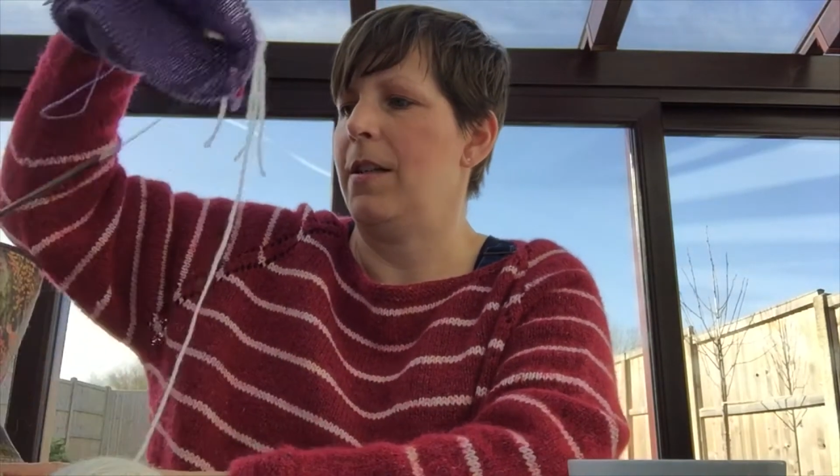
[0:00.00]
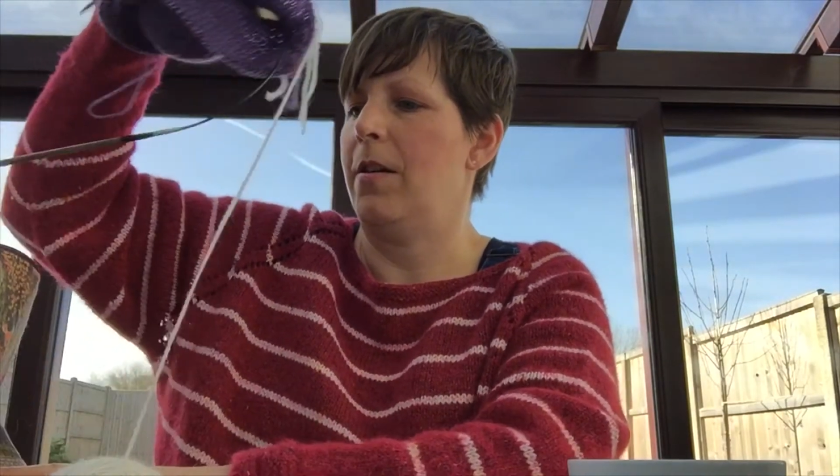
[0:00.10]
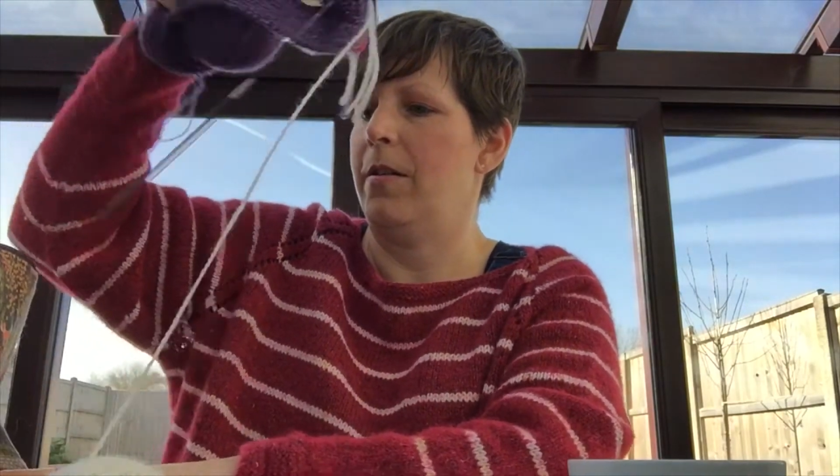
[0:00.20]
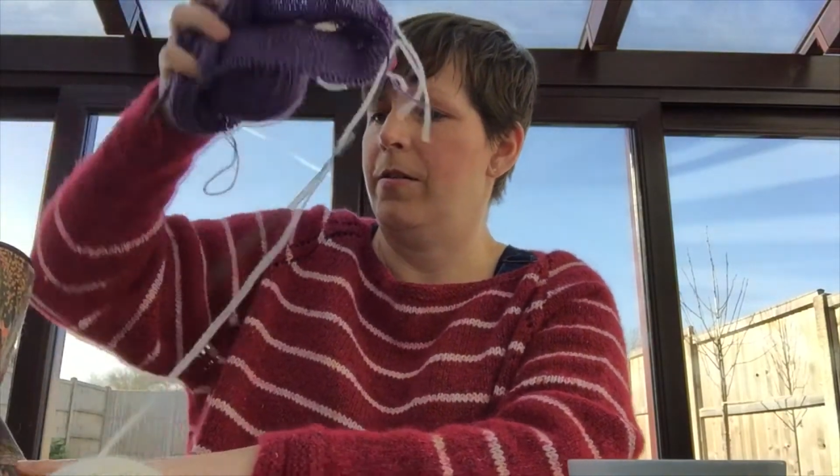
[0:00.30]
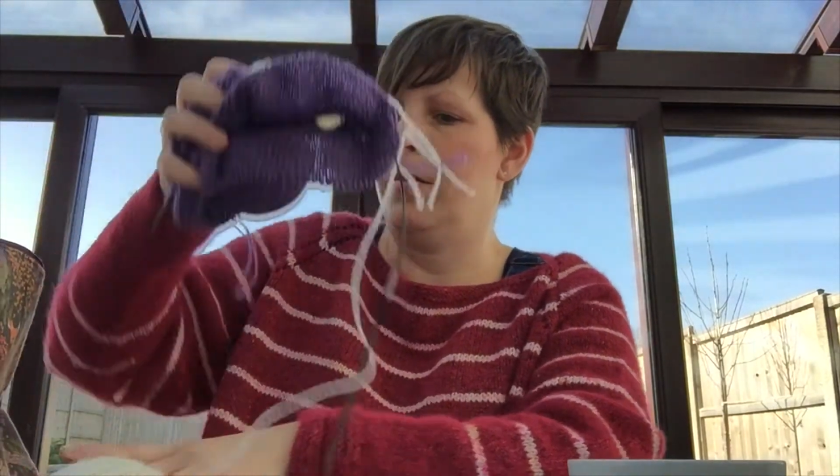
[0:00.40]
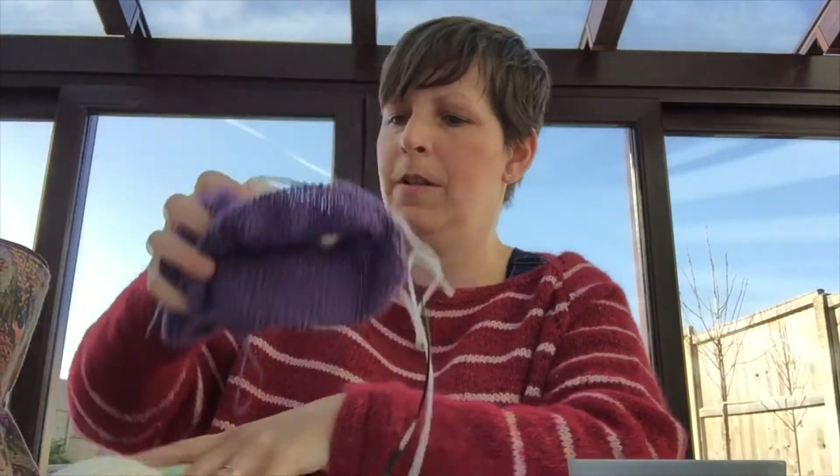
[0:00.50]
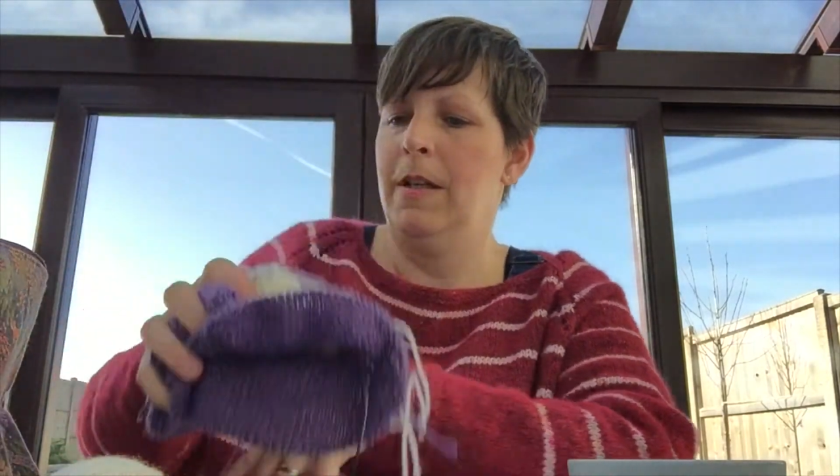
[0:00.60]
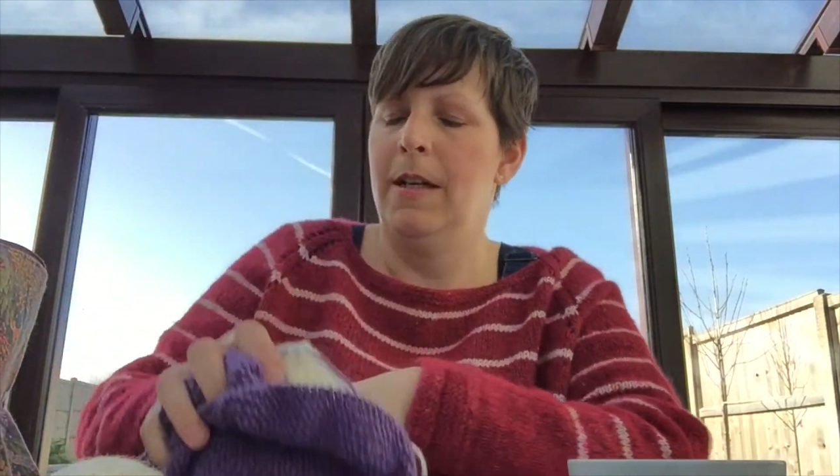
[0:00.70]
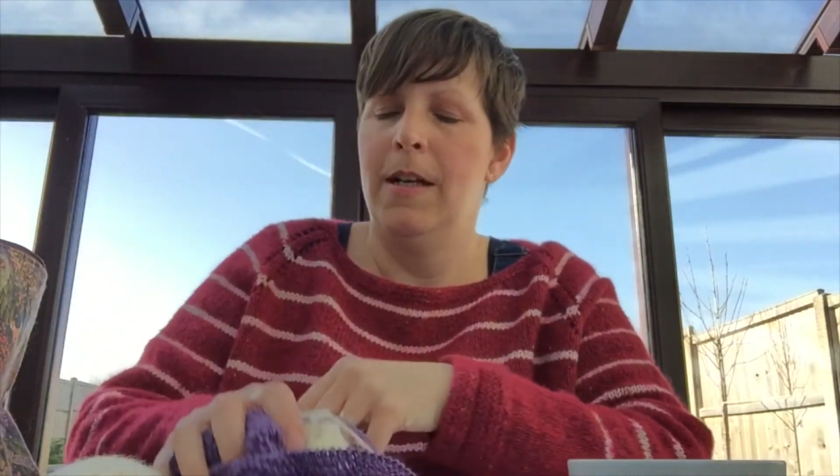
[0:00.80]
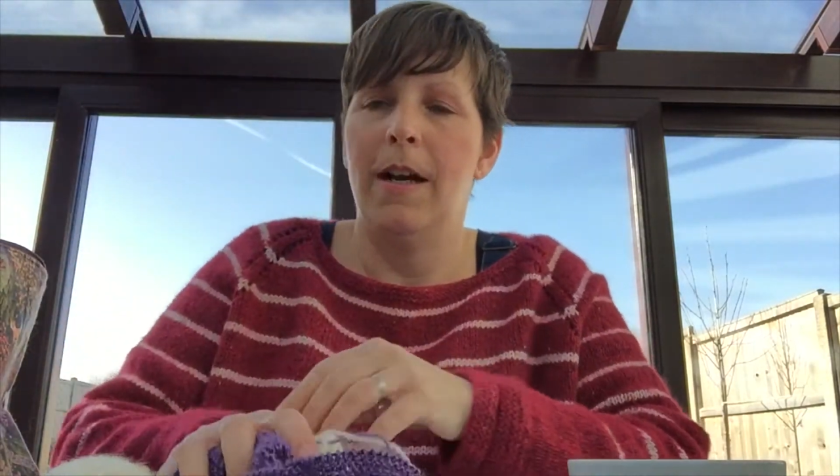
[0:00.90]
yarn.
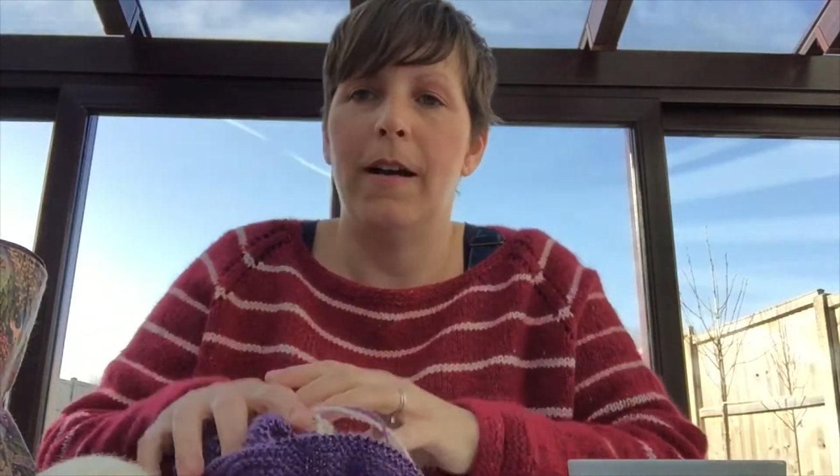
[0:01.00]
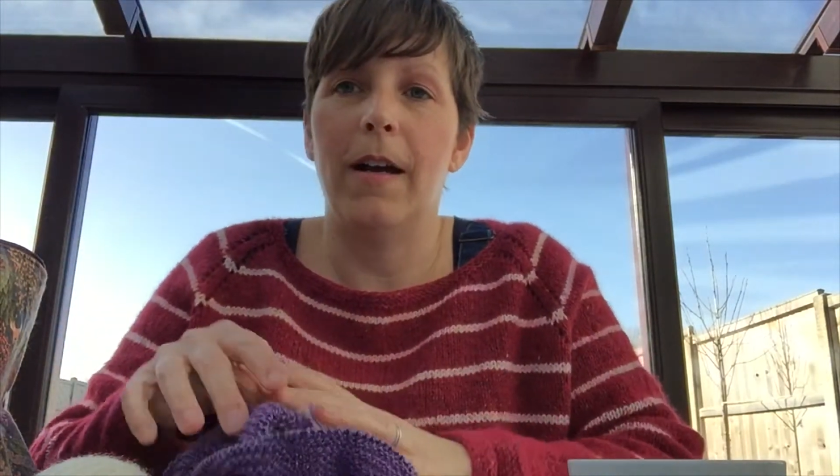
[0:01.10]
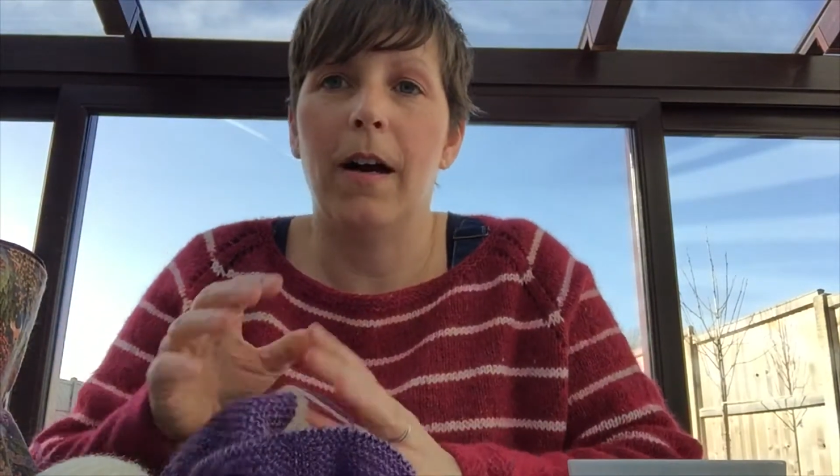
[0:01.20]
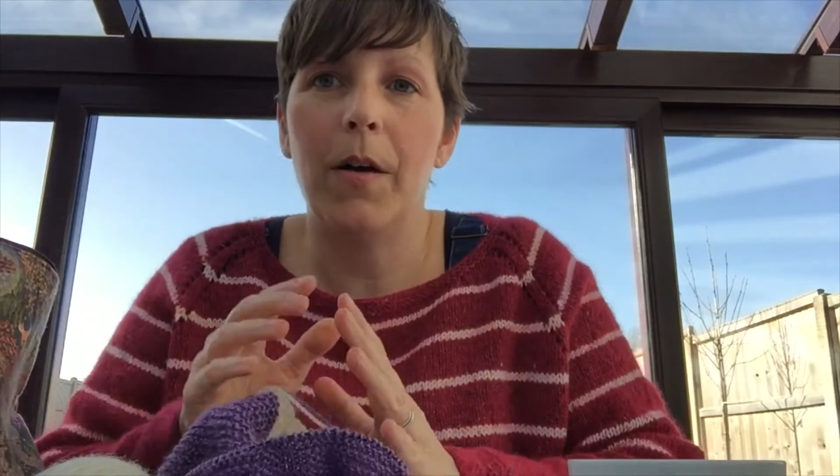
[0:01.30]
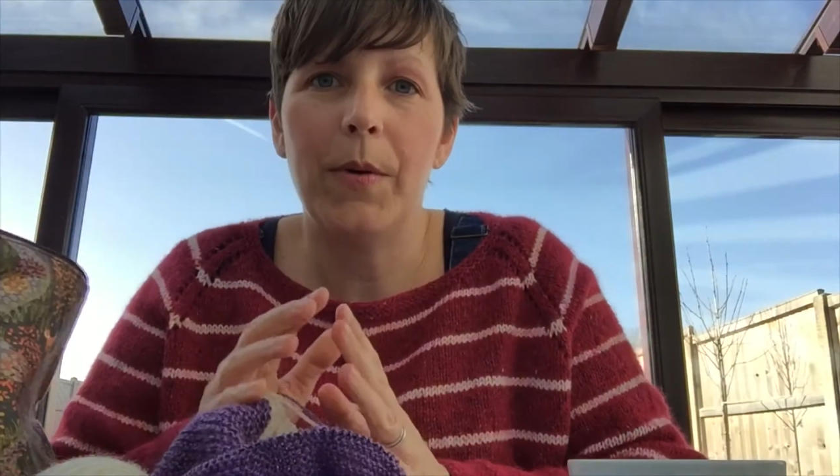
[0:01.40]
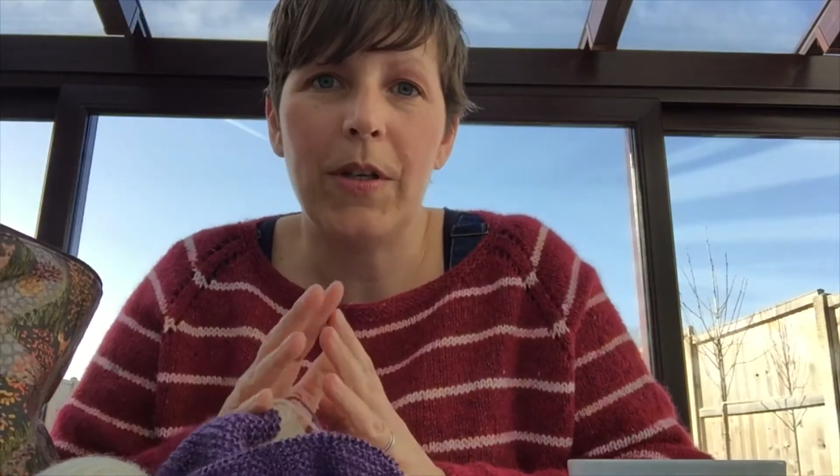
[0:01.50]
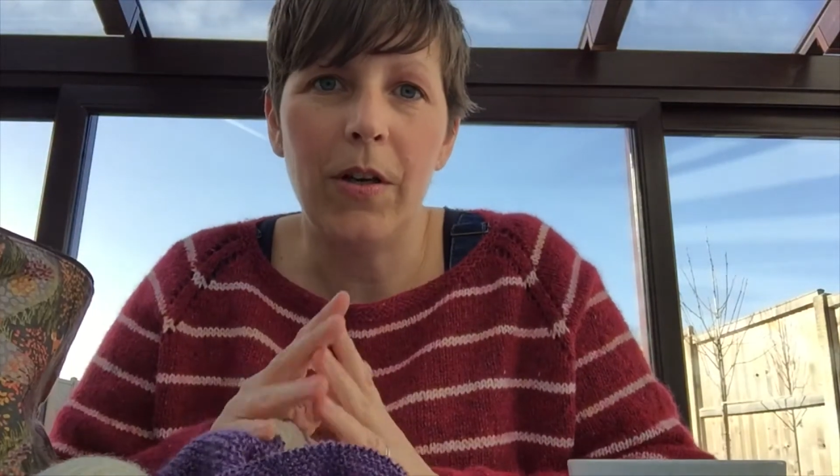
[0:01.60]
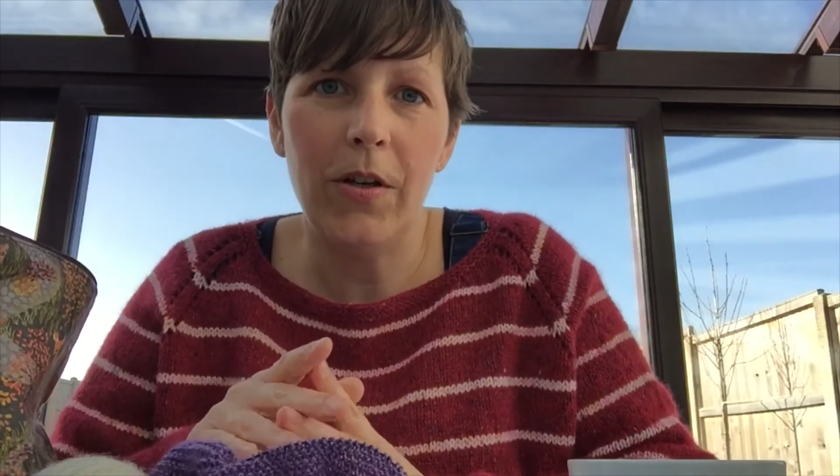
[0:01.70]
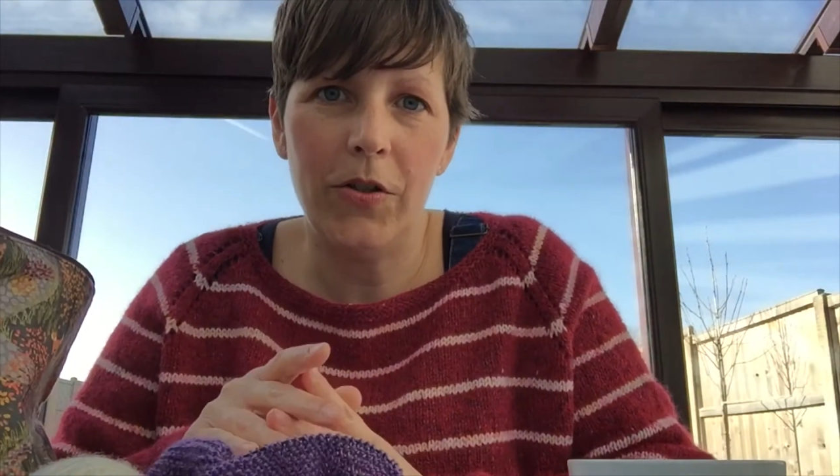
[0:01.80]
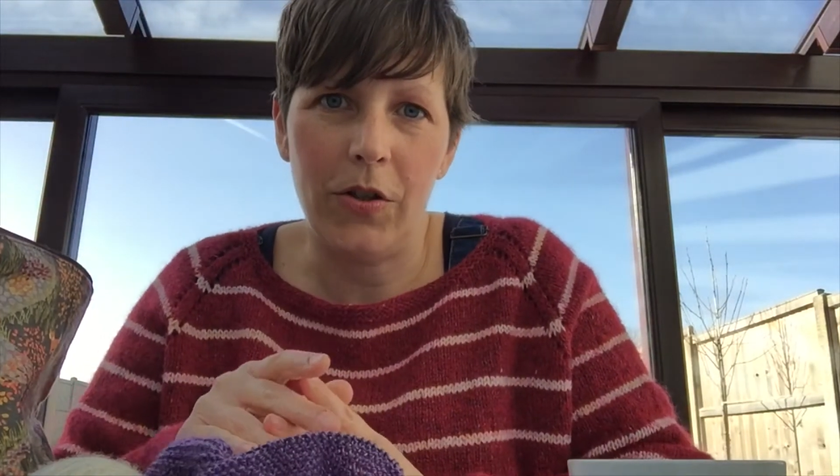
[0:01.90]
I would
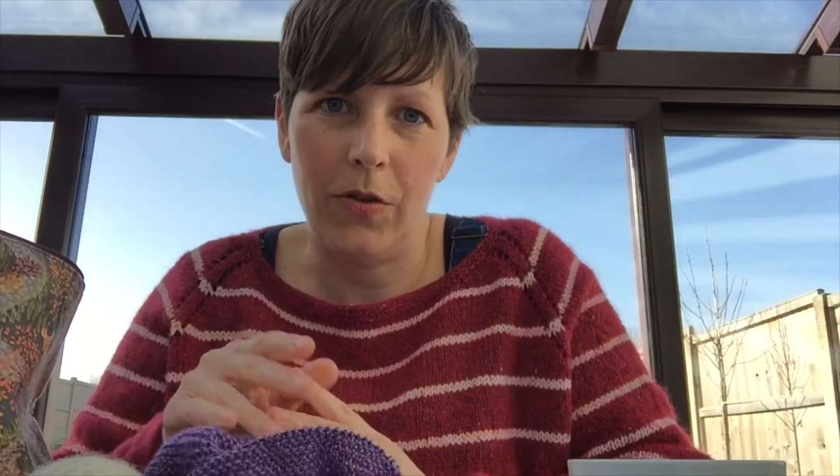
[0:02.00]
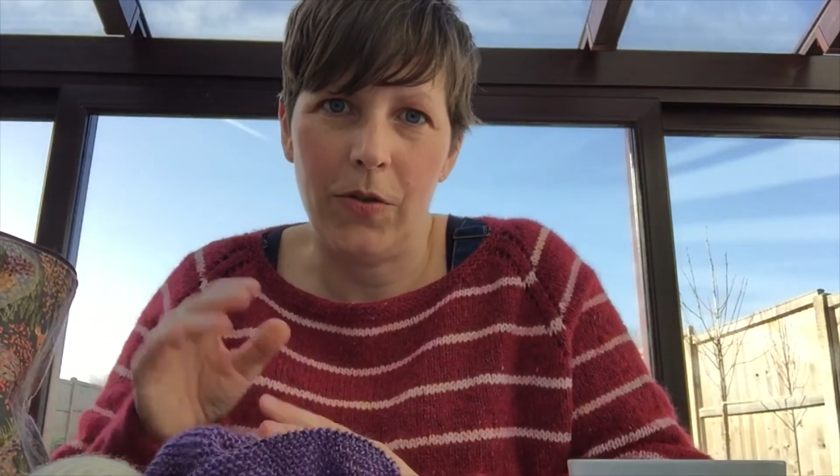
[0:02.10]
urge you